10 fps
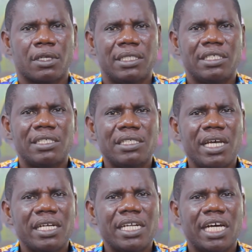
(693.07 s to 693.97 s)
It is
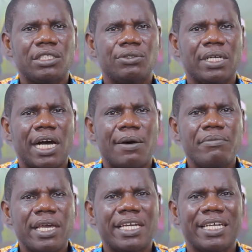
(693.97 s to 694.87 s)
here that you
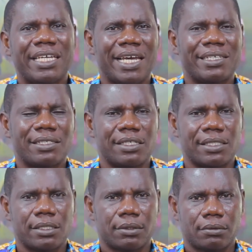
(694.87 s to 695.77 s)
can make
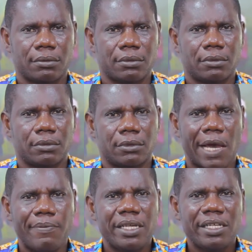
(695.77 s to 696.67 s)
guesses.
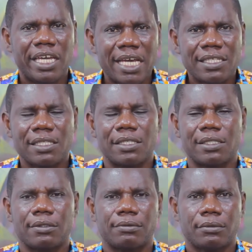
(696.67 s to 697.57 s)

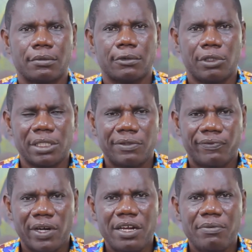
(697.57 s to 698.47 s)
Guesses, which is
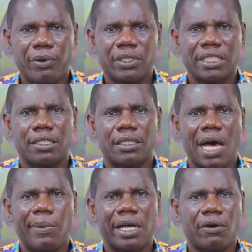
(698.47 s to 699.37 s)
very important
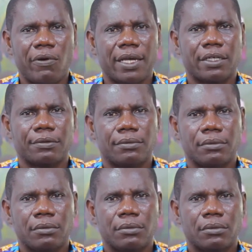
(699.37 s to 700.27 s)
about the work.
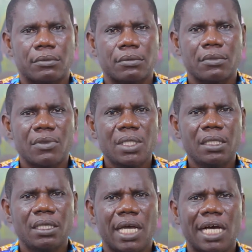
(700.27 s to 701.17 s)

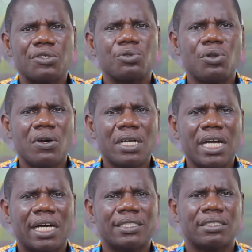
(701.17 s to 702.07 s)
As
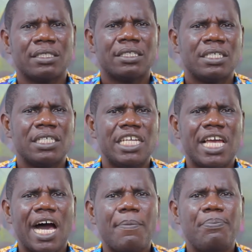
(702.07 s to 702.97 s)
long as
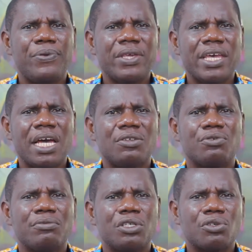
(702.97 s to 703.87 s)
they appear
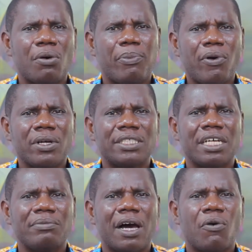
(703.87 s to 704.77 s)
to be
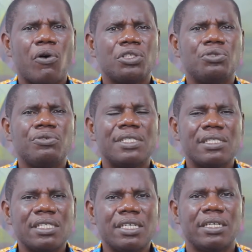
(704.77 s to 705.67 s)
supported by what you
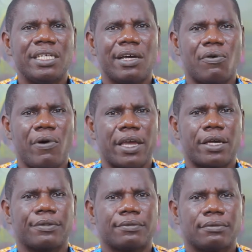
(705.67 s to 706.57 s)
see in the work.